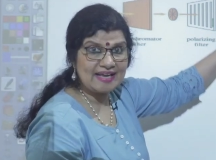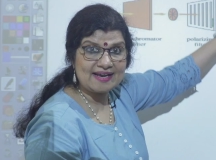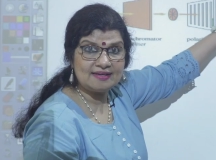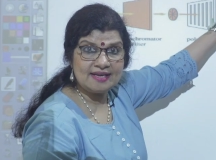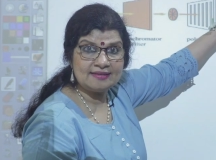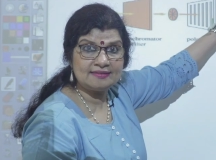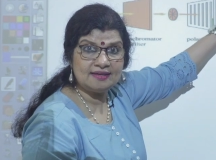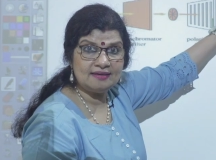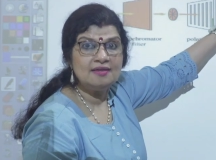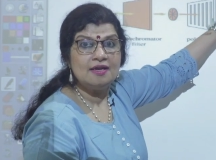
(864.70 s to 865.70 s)
taken in
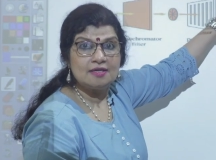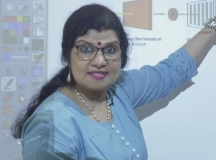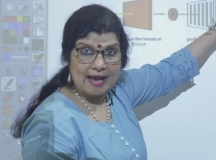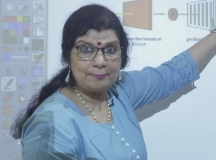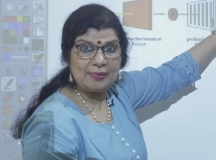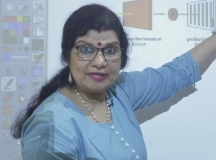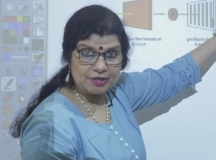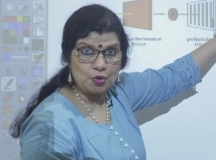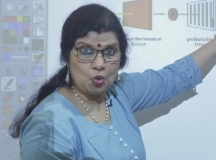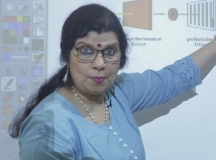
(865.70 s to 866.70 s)
the sample
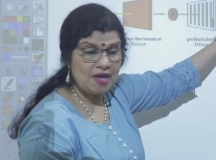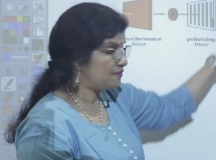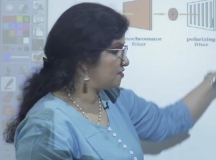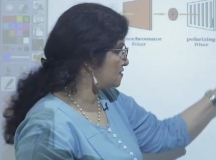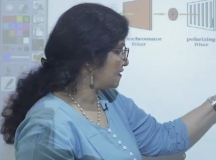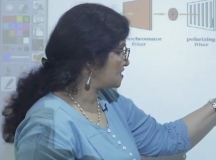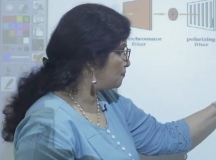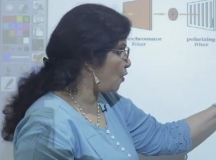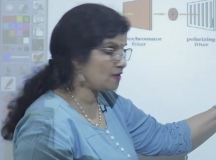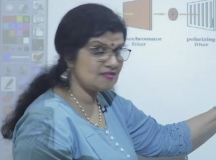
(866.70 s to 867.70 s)
tube which is
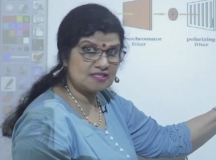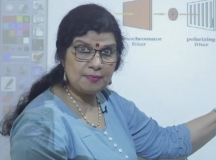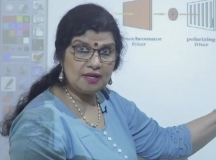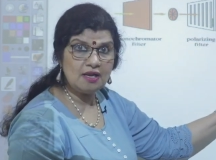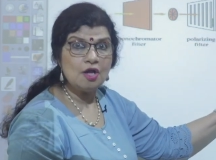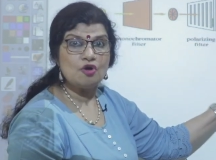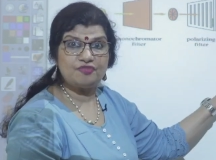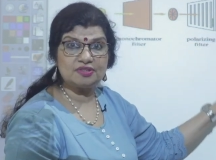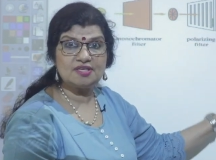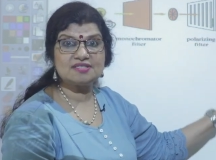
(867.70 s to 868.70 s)
responsible
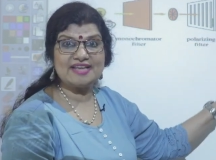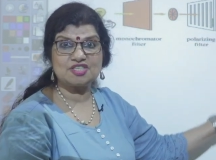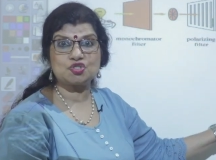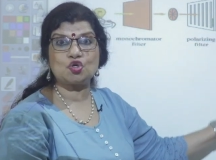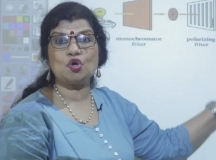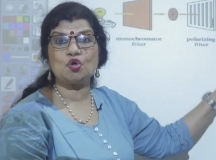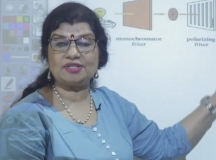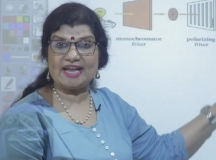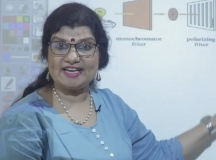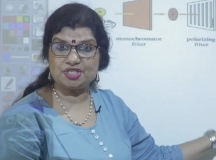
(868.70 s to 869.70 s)
for this
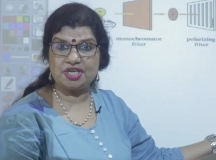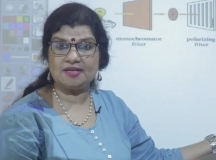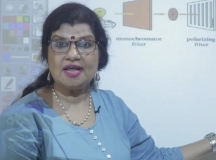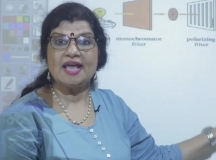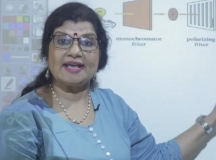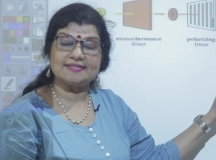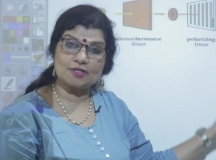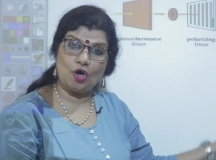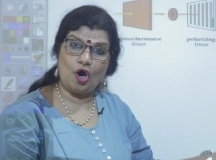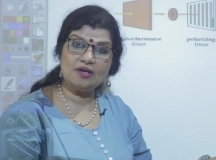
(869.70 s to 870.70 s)
dextrorotation is
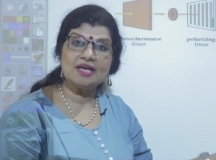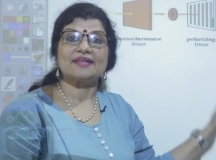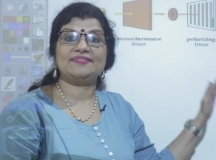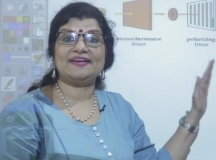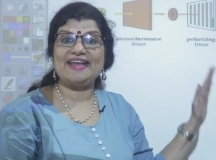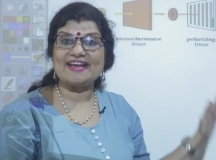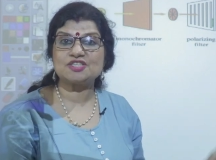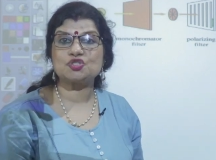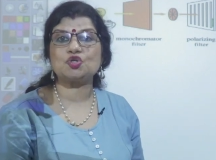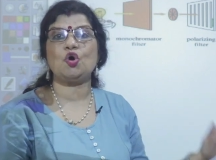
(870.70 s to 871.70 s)
called the
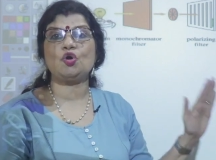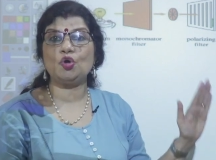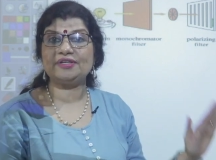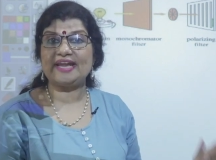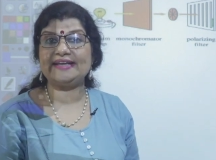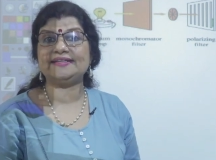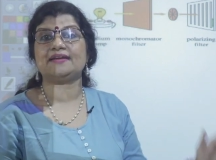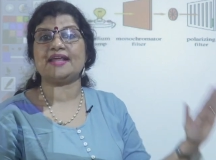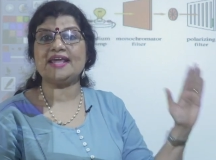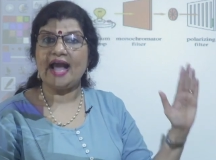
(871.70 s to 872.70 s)

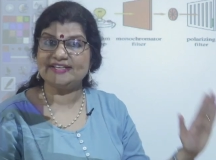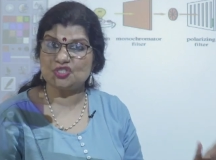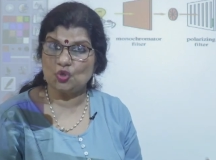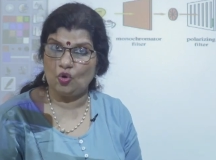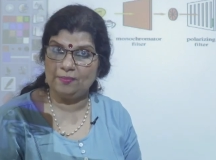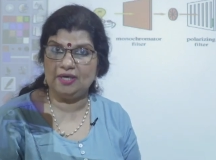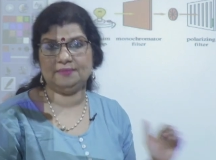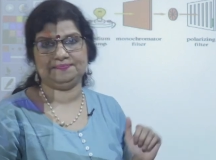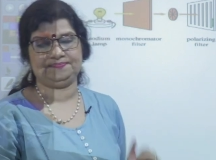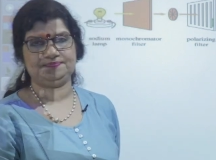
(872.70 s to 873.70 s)
dextrorotatory
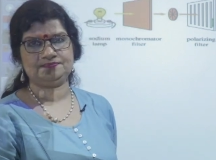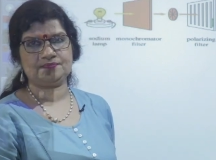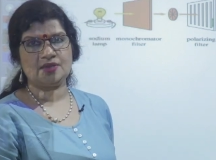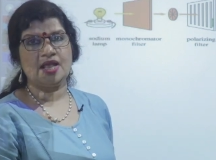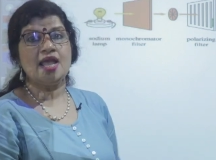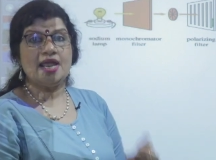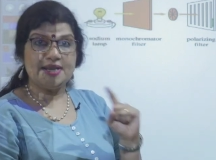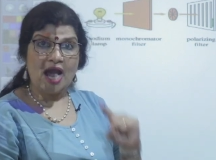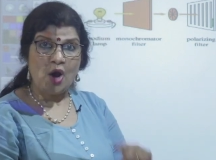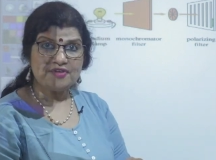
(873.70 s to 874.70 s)
isomer.
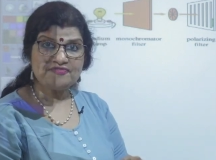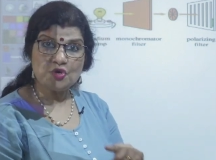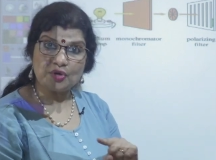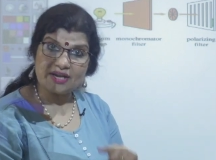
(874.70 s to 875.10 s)
Now if you